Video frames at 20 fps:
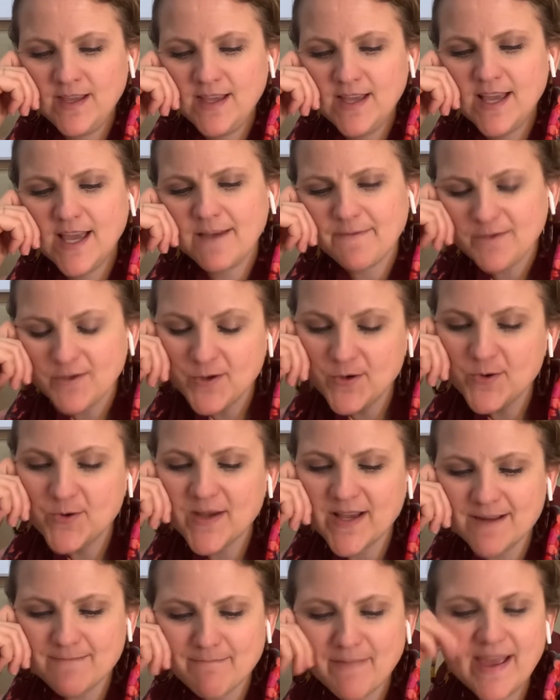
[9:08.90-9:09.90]
if you
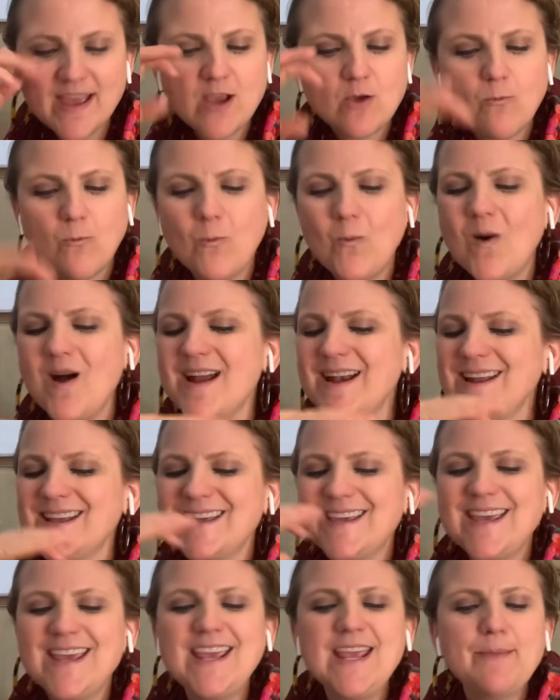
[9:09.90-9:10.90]
can make one
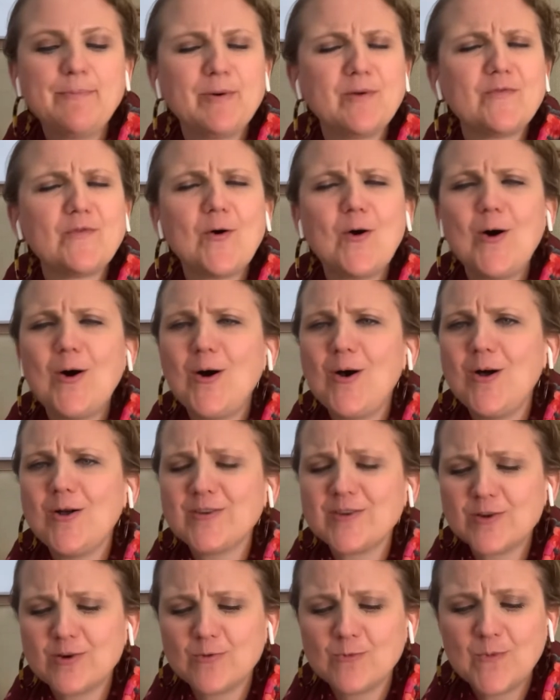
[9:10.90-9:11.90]
heap of all
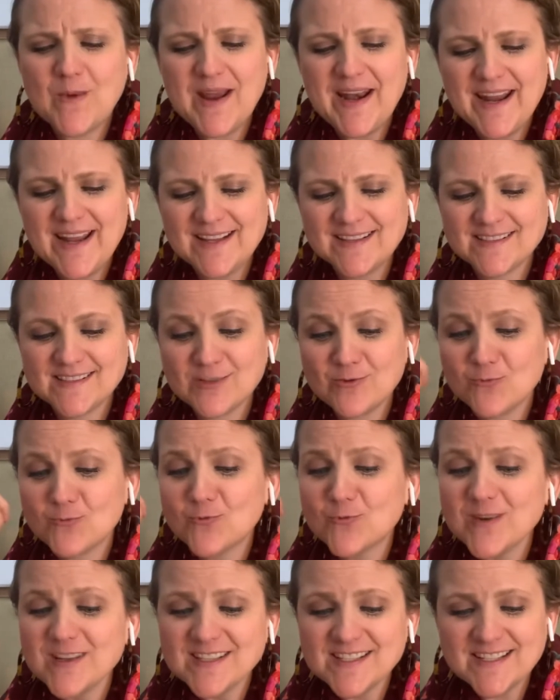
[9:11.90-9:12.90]
your winnings and
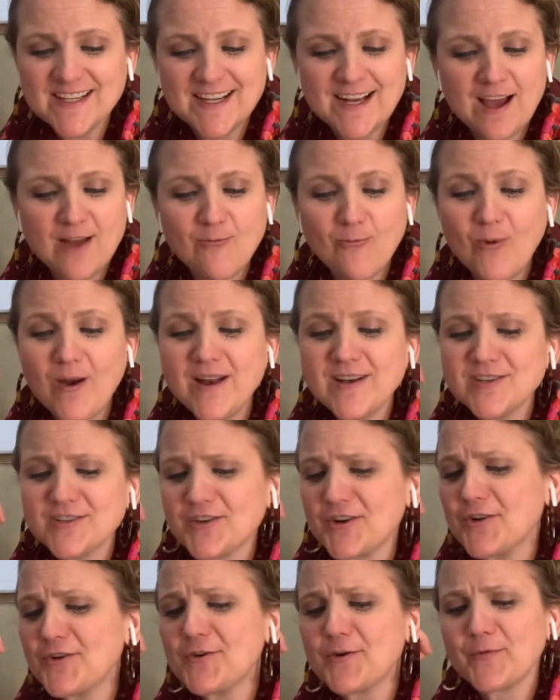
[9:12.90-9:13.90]
risk it on one
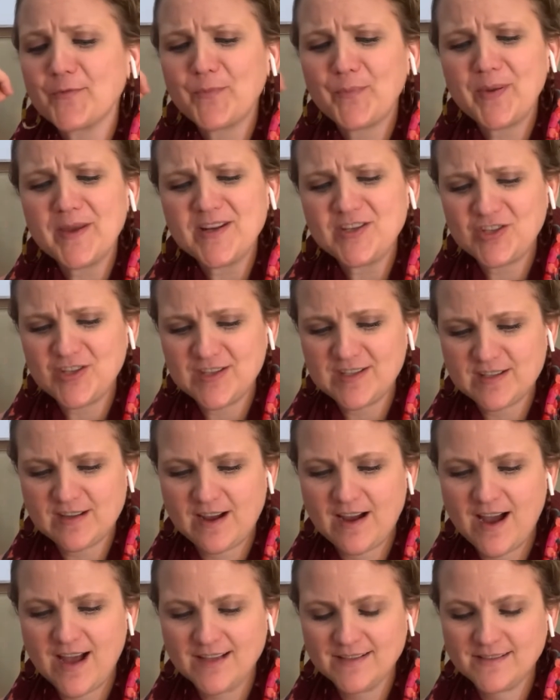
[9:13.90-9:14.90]
turn of pitch and
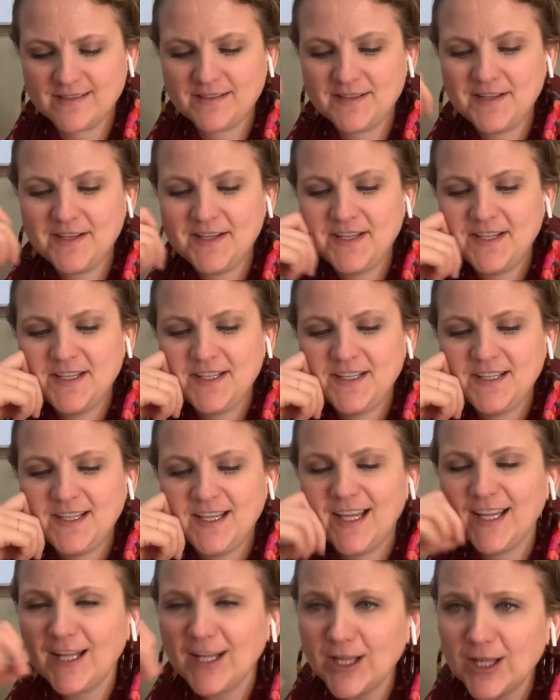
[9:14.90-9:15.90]
toss,
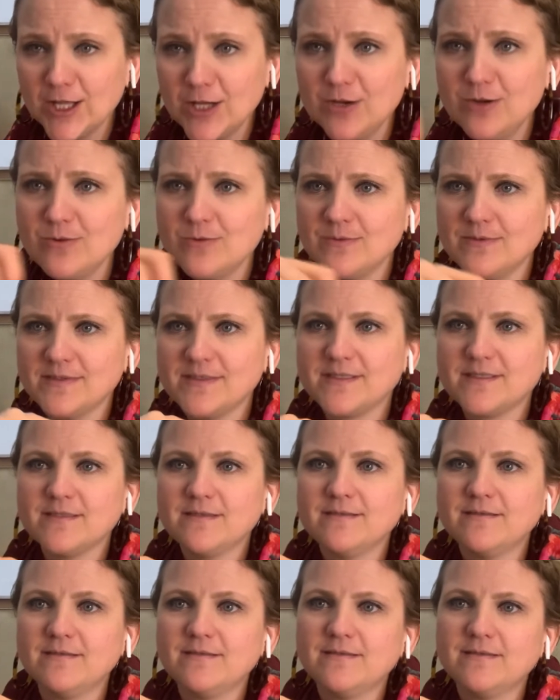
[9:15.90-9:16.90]
and lose
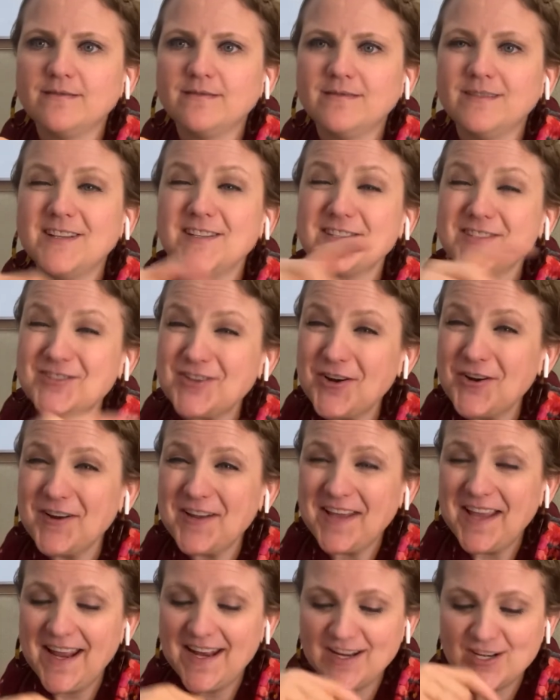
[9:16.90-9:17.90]
and start
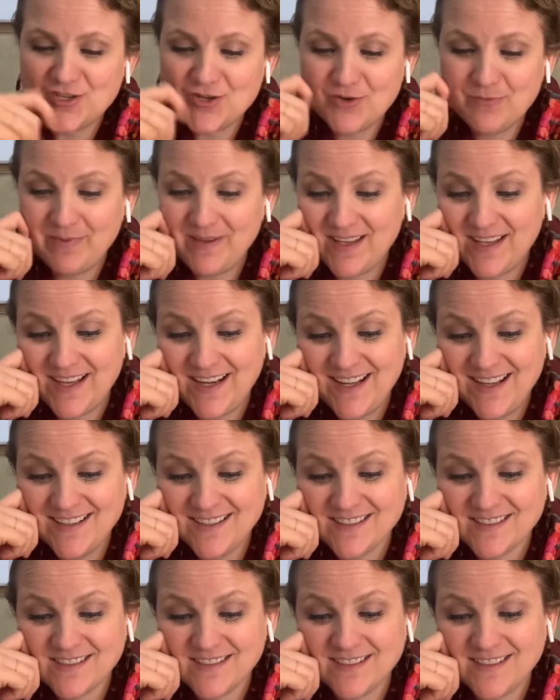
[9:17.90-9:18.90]
again at your
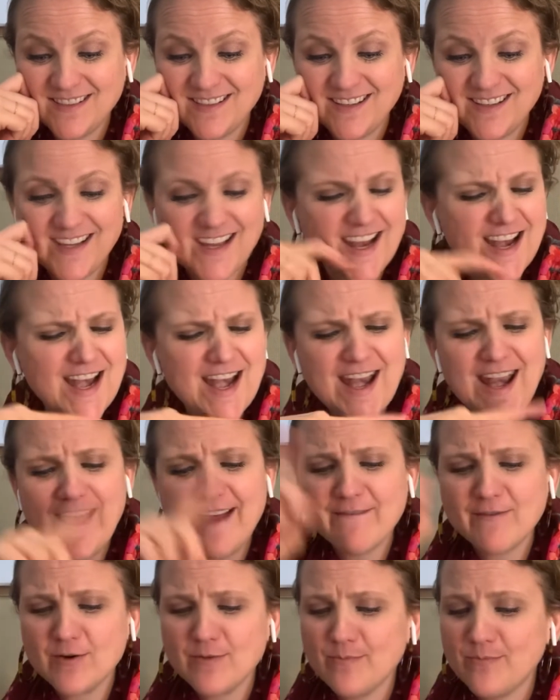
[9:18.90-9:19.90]
beginnings, and
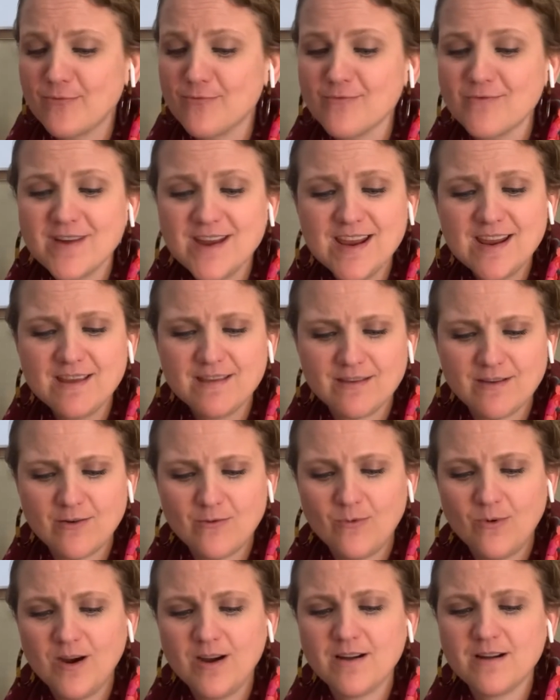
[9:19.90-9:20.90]
never breathe a
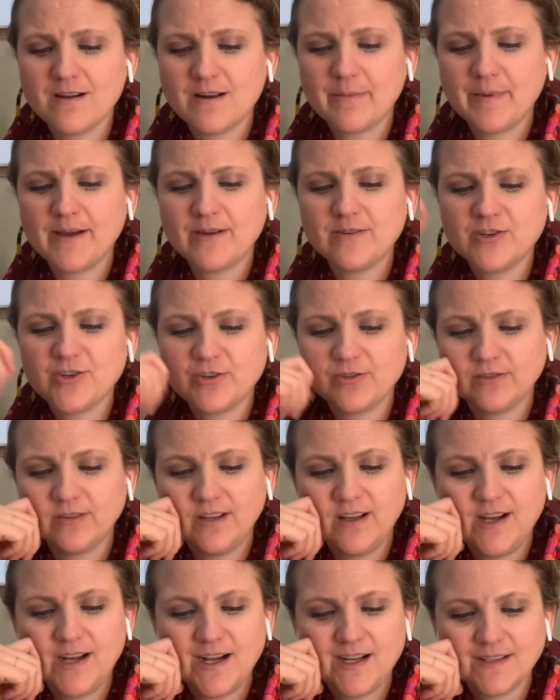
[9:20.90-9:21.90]
word about your
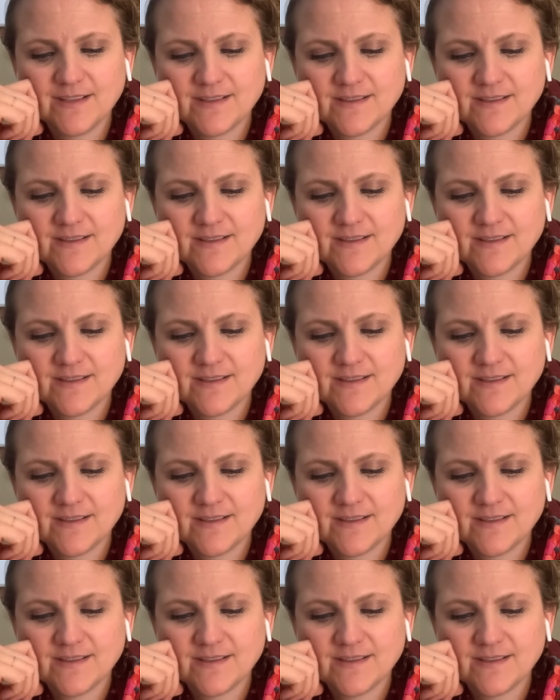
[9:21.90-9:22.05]
loss,